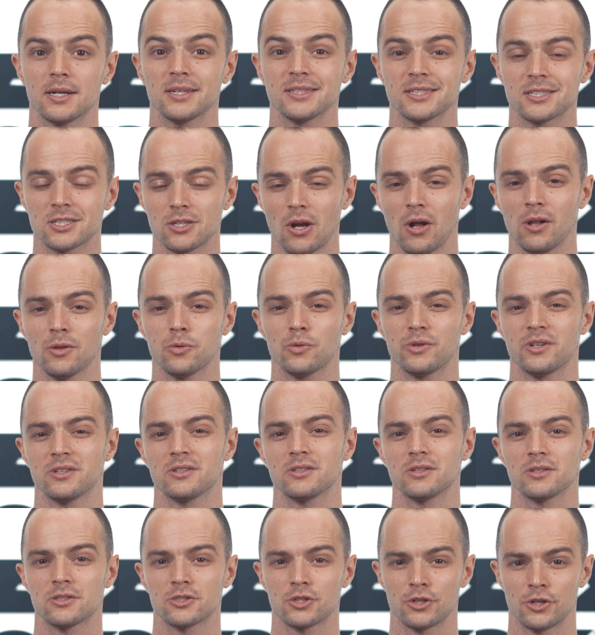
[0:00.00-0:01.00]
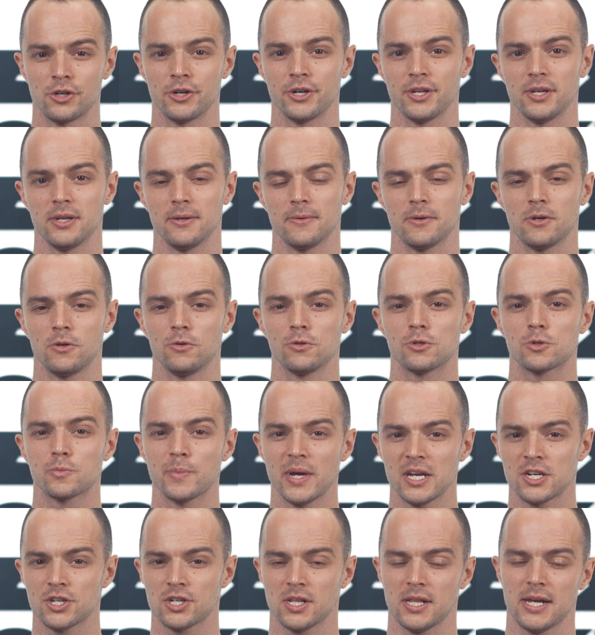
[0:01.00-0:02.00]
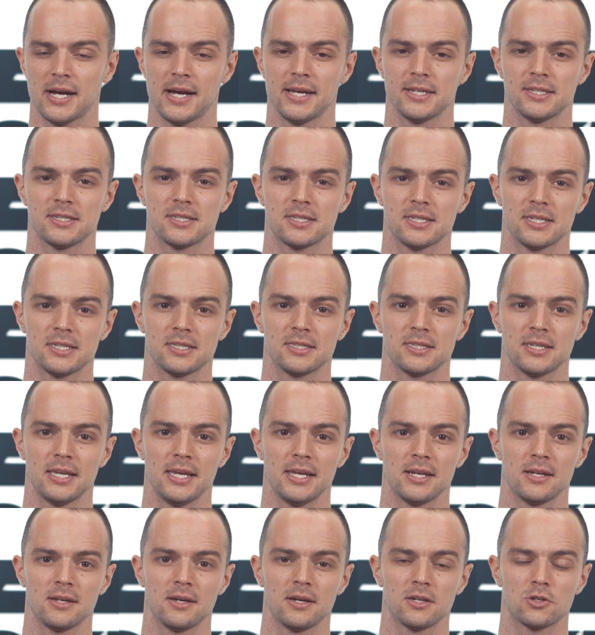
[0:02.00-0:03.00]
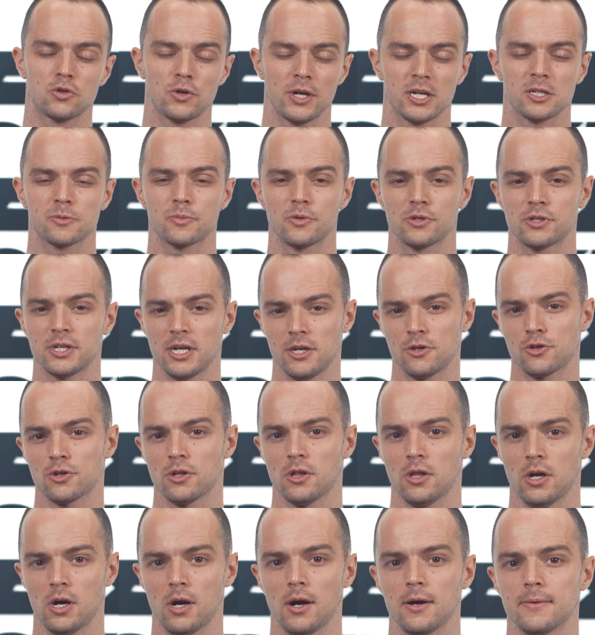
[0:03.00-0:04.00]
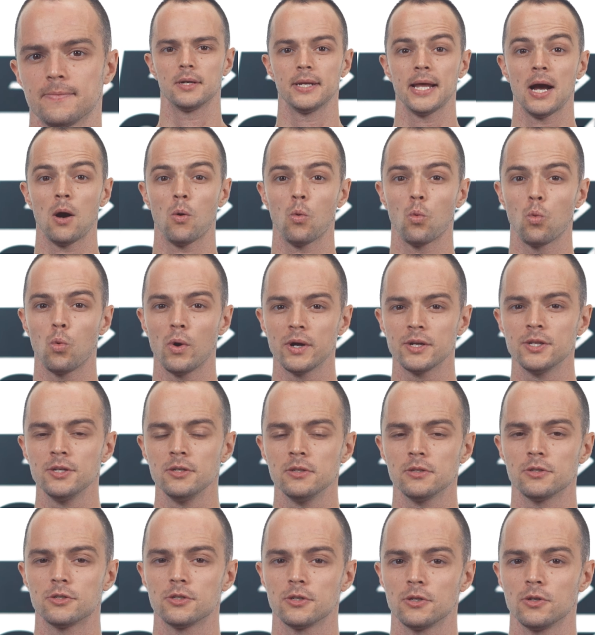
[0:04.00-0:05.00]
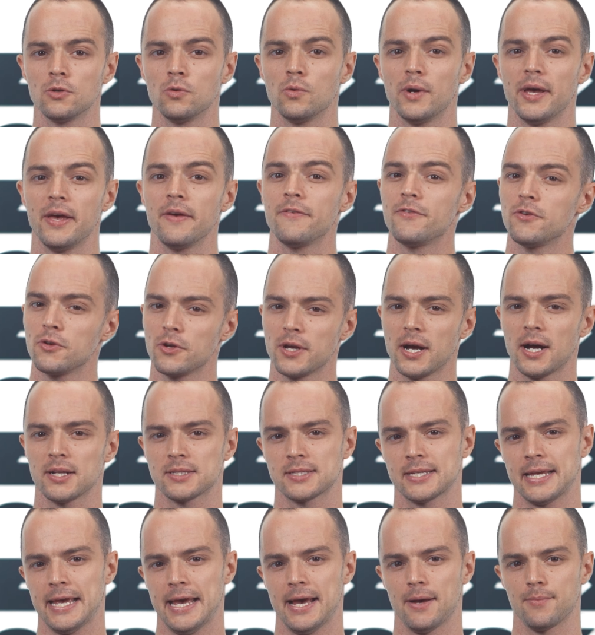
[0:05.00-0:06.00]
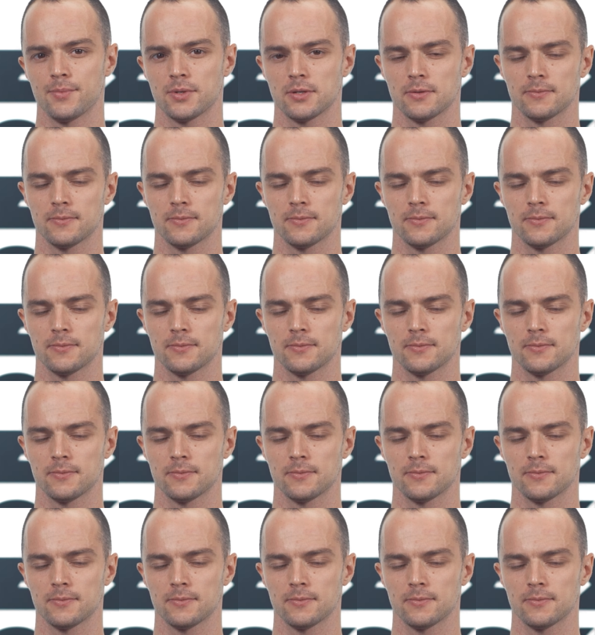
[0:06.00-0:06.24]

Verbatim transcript: consult with an attorney who specializes in uh, transportation law. Now, what do you do if you got scammed?